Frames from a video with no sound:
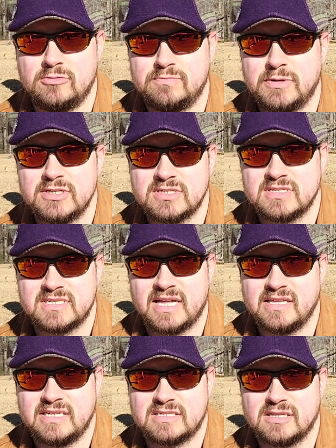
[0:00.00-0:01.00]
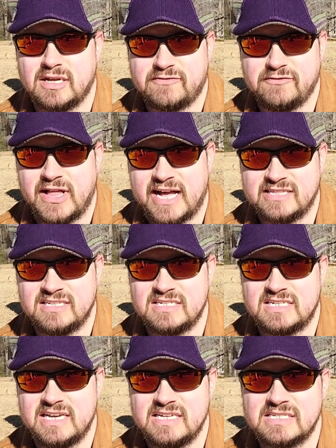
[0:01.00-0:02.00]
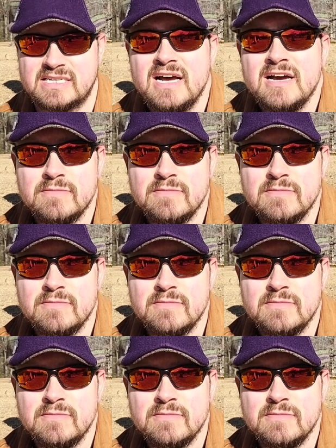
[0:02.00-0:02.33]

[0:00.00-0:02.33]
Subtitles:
Boston Scally gets a lot of flack these days,